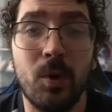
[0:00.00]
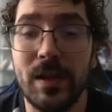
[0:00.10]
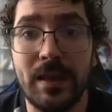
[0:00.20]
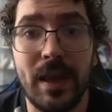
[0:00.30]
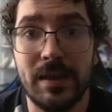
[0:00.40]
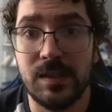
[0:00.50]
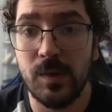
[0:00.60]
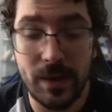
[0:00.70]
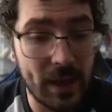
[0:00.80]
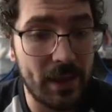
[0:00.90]
40K.
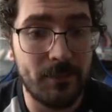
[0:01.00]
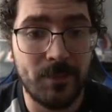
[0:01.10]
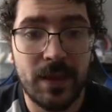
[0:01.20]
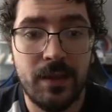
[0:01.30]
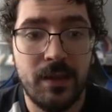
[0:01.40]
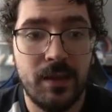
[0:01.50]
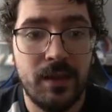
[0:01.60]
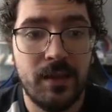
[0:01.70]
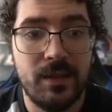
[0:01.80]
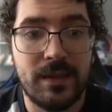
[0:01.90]
So again,
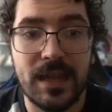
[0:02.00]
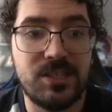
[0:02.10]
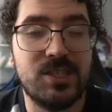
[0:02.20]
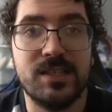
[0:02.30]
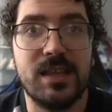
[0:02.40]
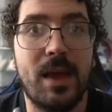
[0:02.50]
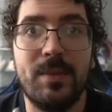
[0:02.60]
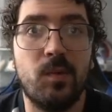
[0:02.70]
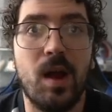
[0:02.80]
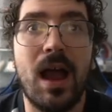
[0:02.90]
that's just, I
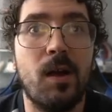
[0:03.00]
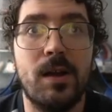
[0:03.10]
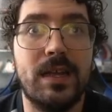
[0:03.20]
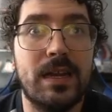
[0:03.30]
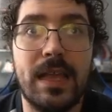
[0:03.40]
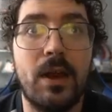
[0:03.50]
mean, we're already going to get